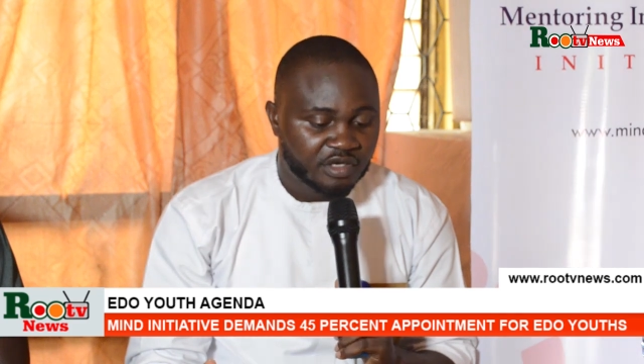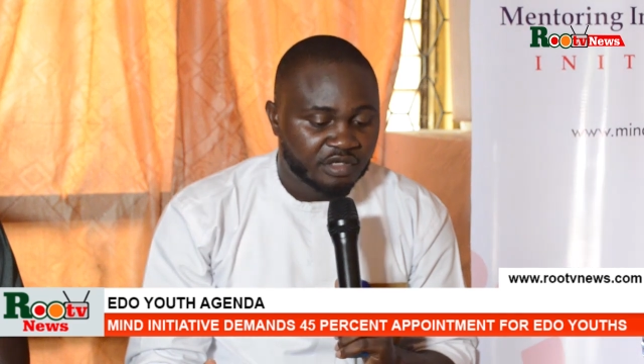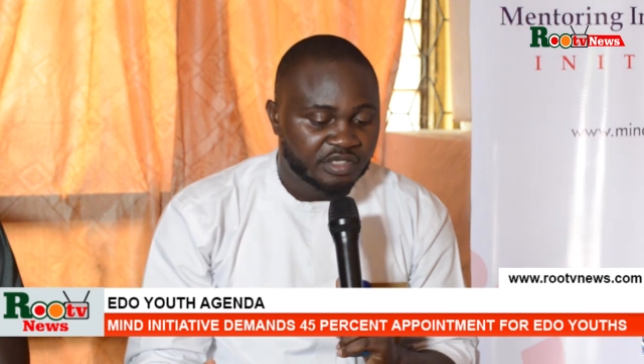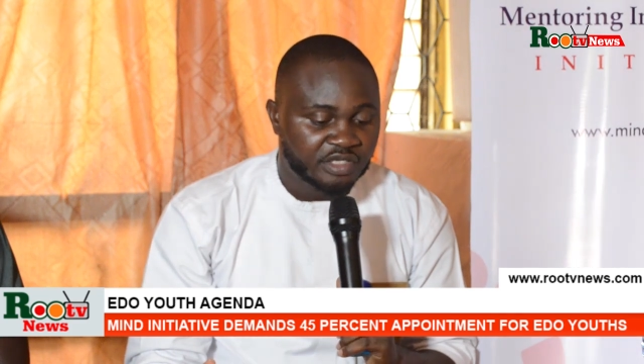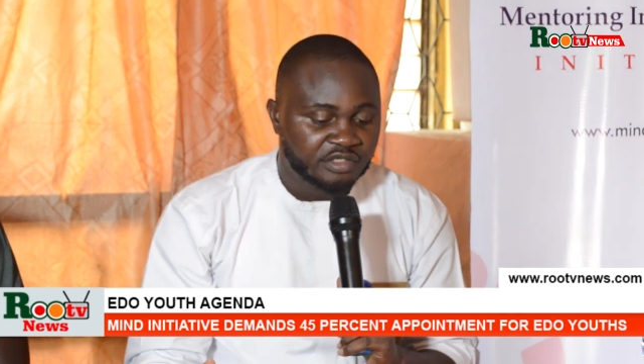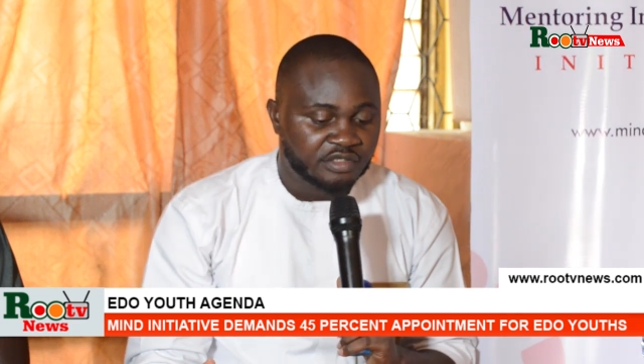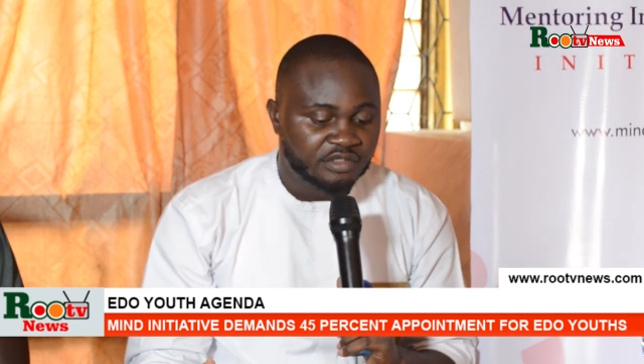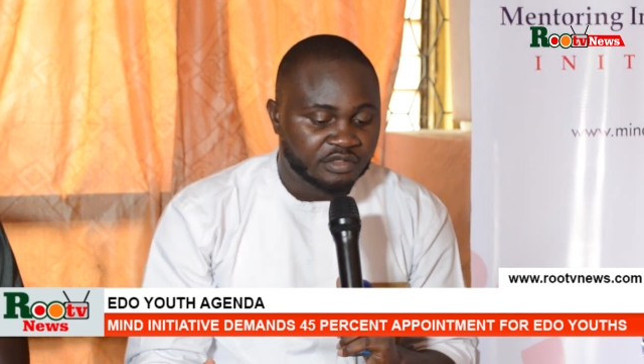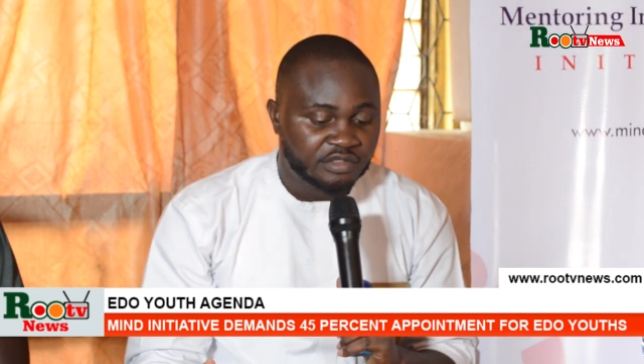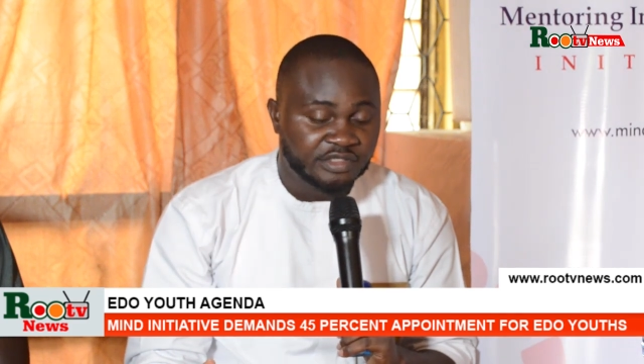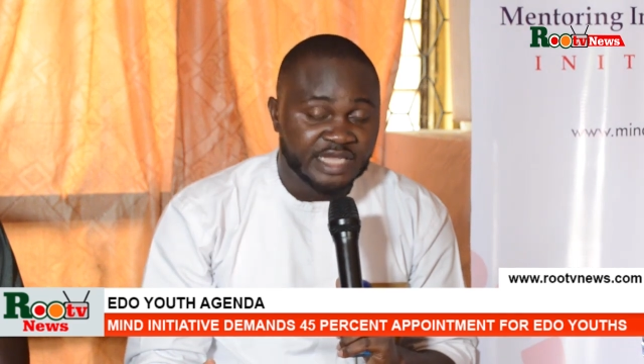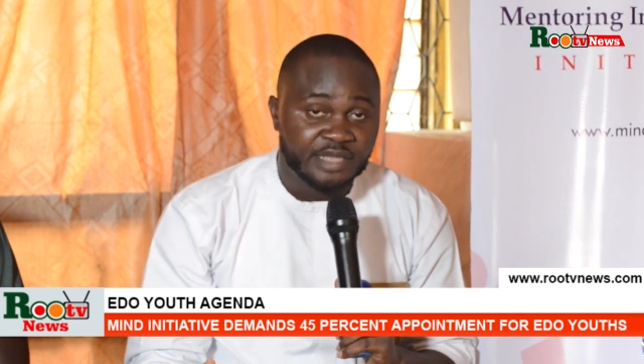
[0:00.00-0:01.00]
and
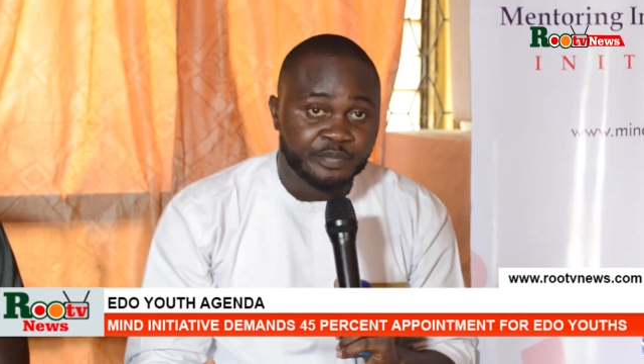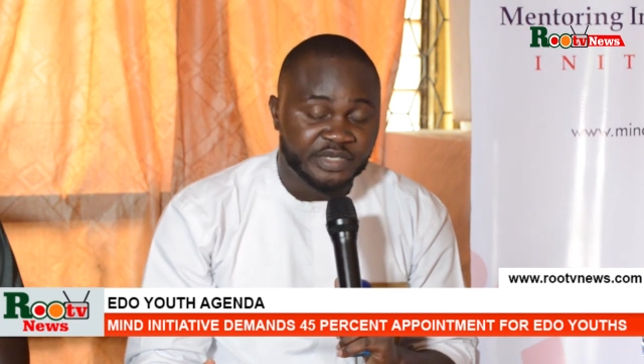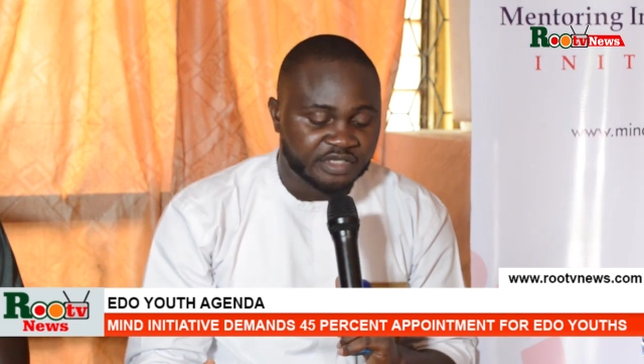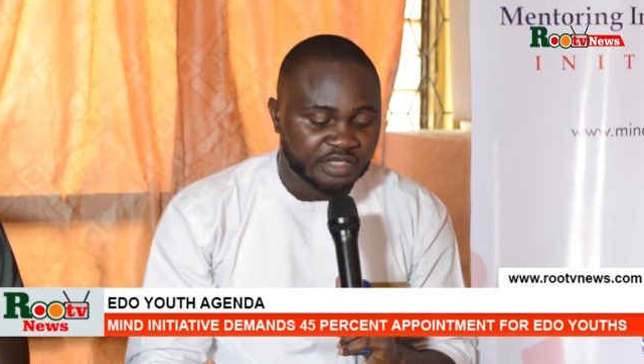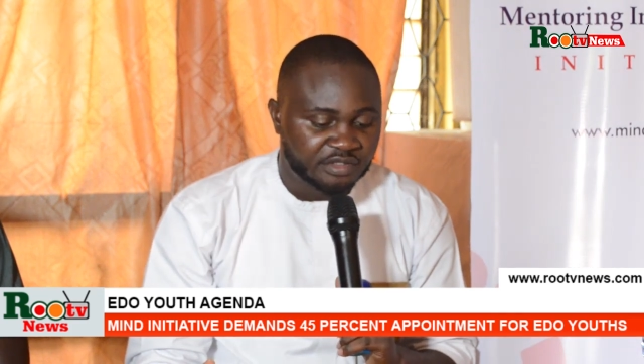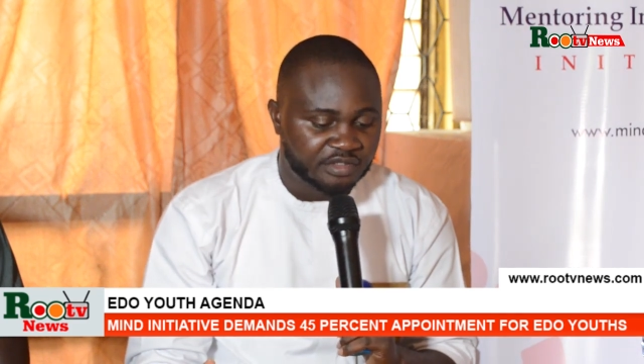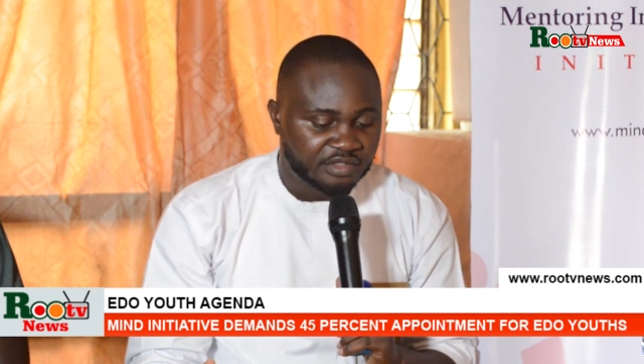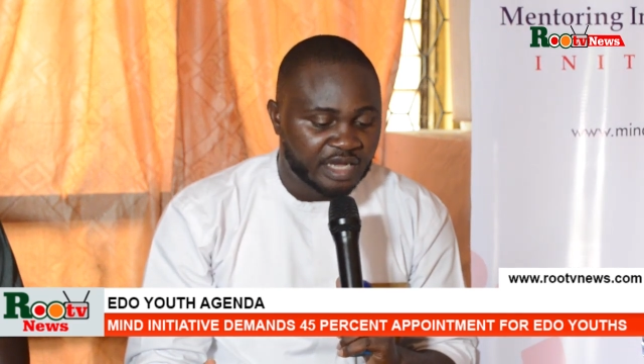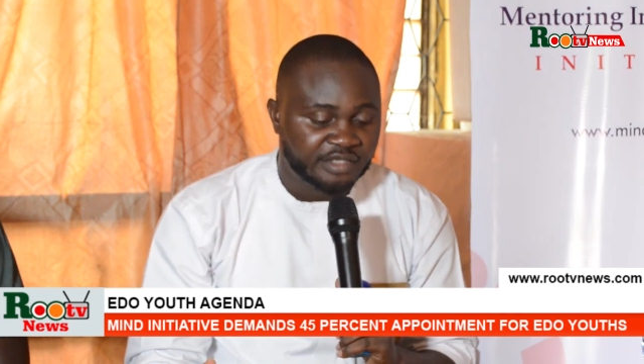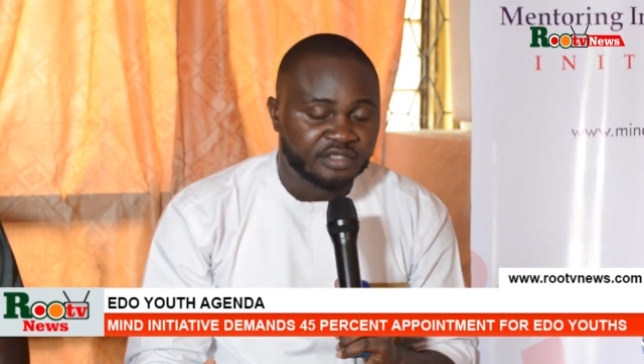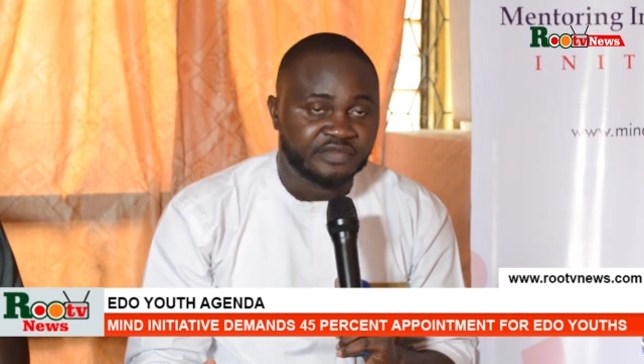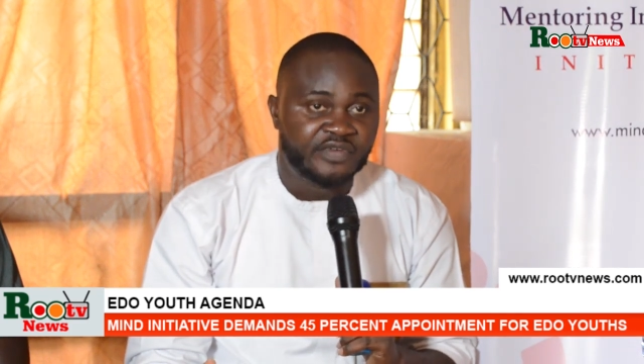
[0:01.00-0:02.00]
9%
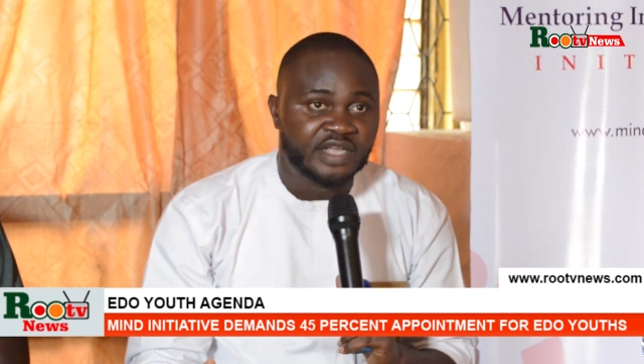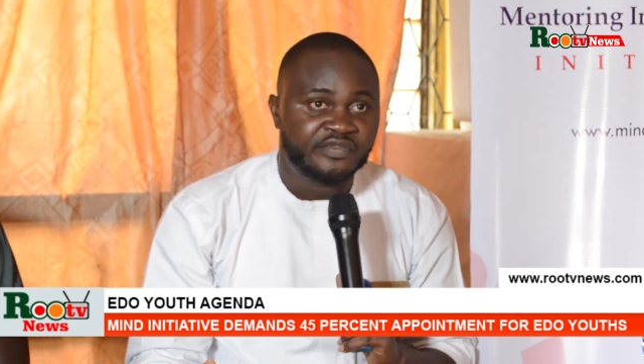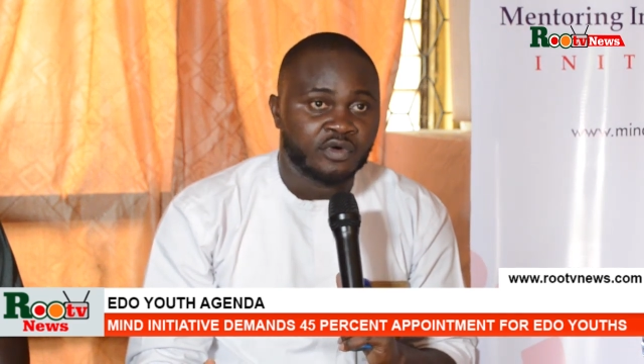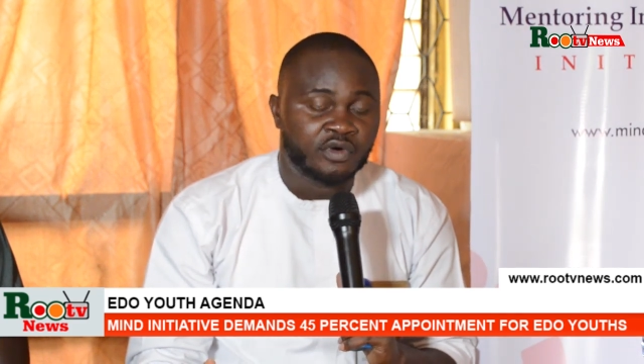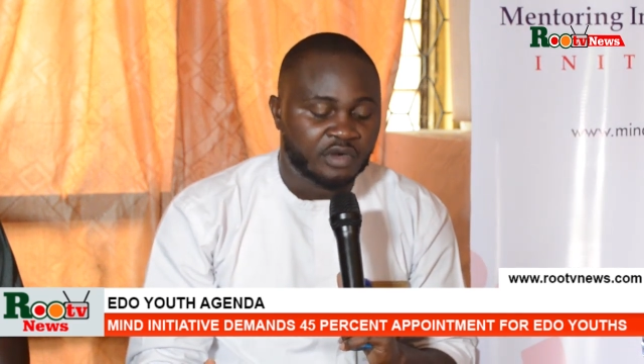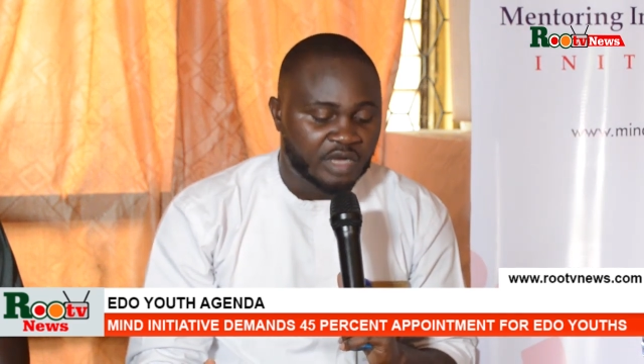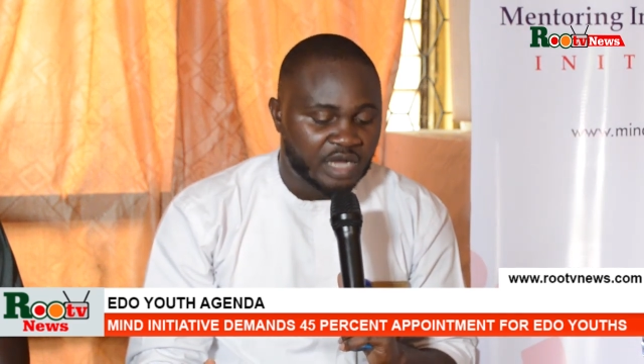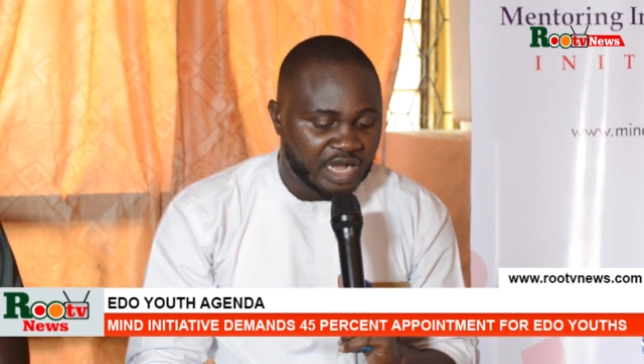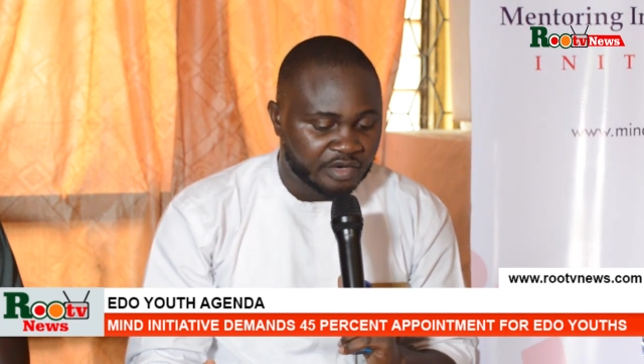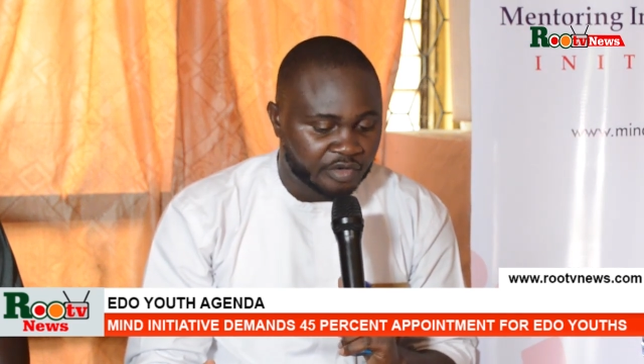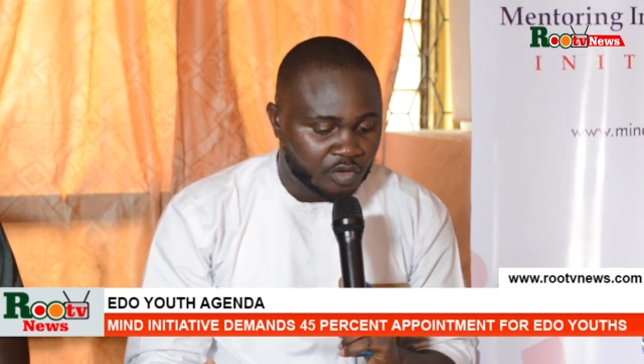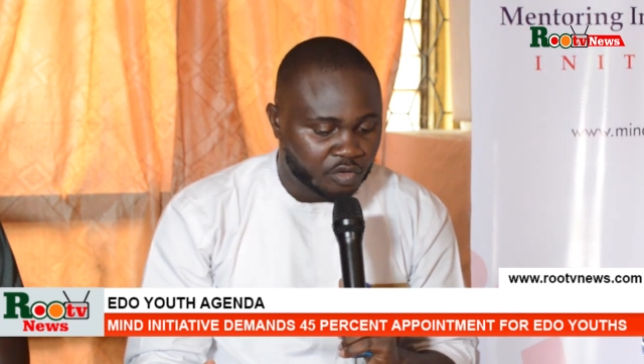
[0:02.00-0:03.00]
identified for
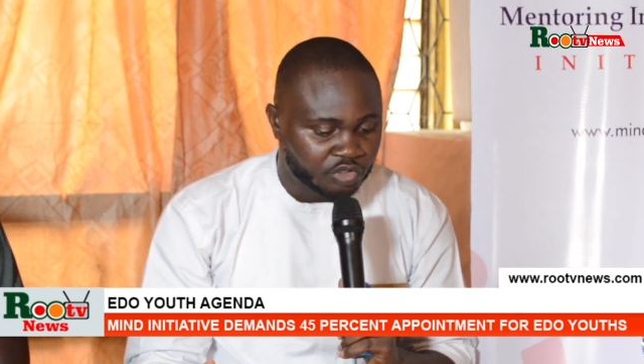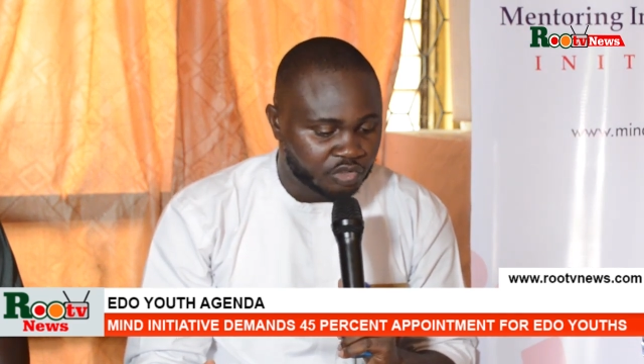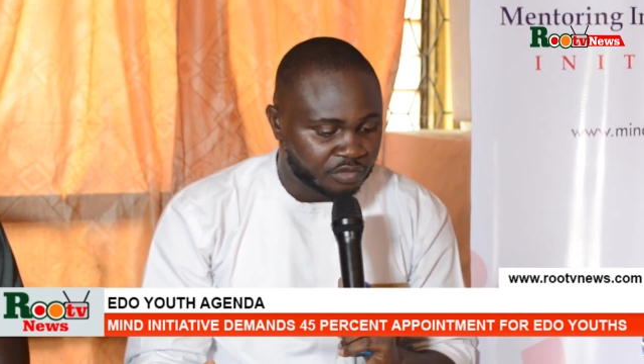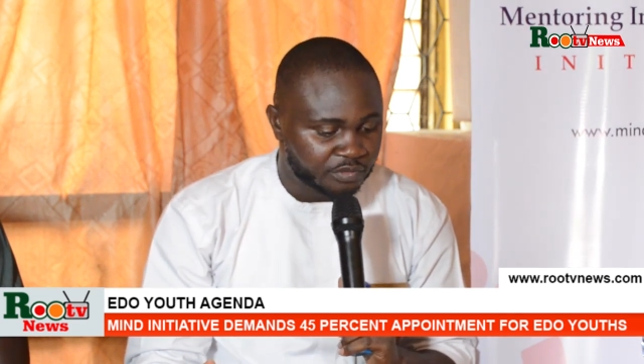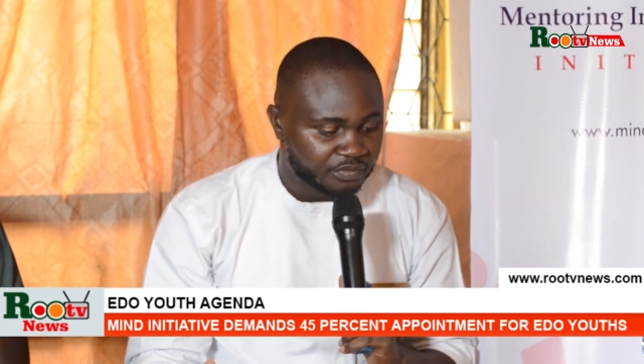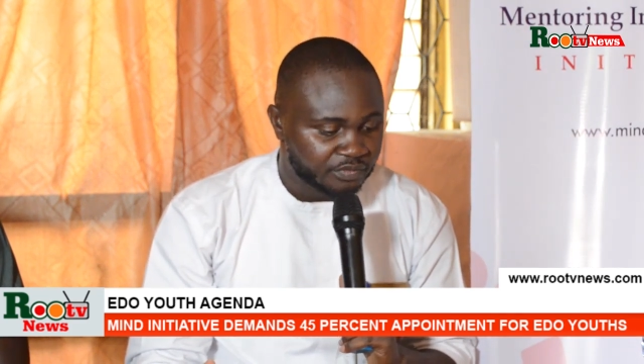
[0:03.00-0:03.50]
agriculture.